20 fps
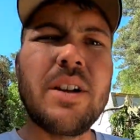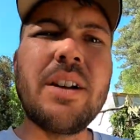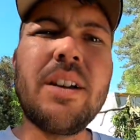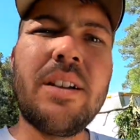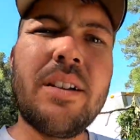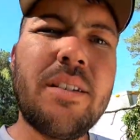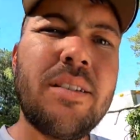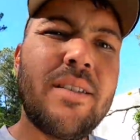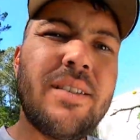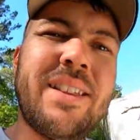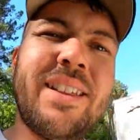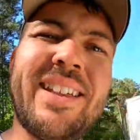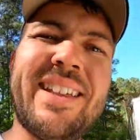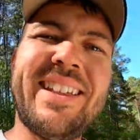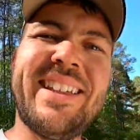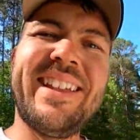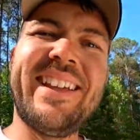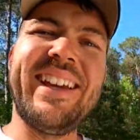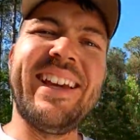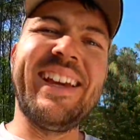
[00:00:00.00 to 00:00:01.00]
right?
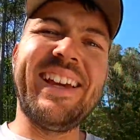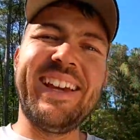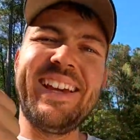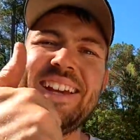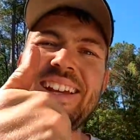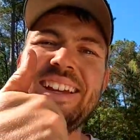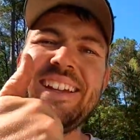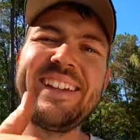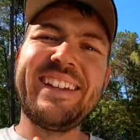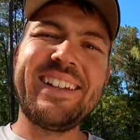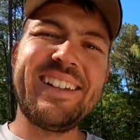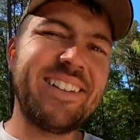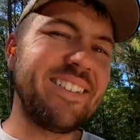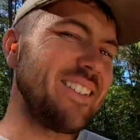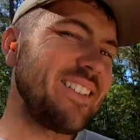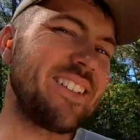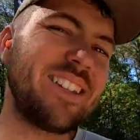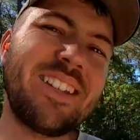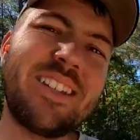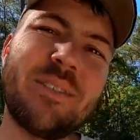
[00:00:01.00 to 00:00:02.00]

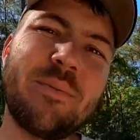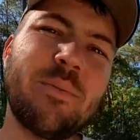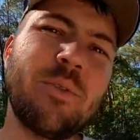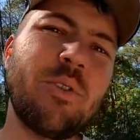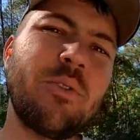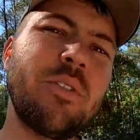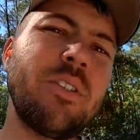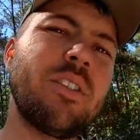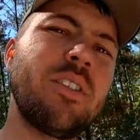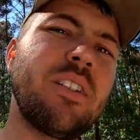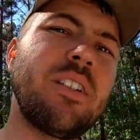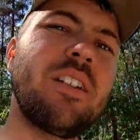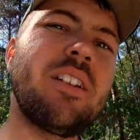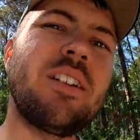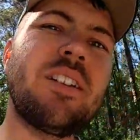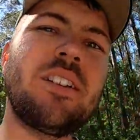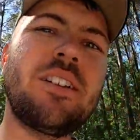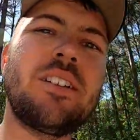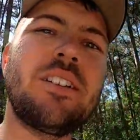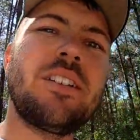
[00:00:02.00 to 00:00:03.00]
Let's keep moving.
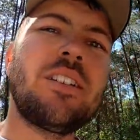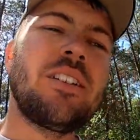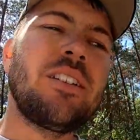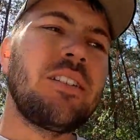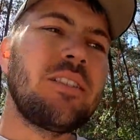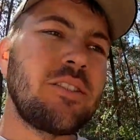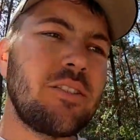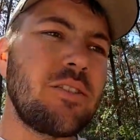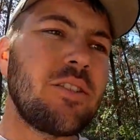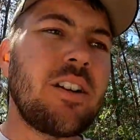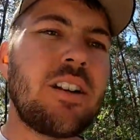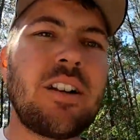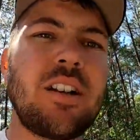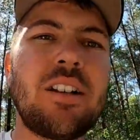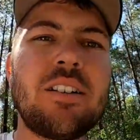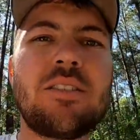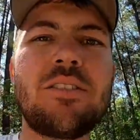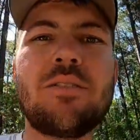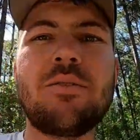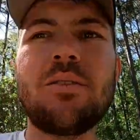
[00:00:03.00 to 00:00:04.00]
Let's try
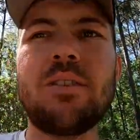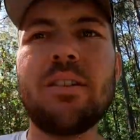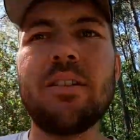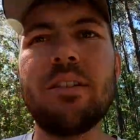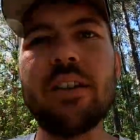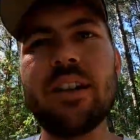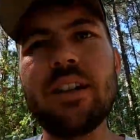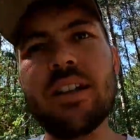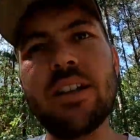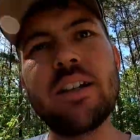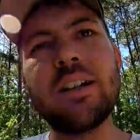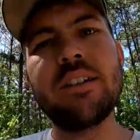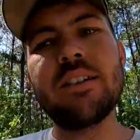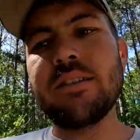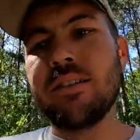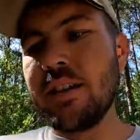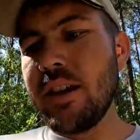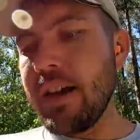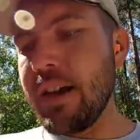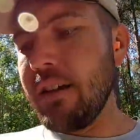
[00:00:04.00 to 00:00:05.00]
not to let it get us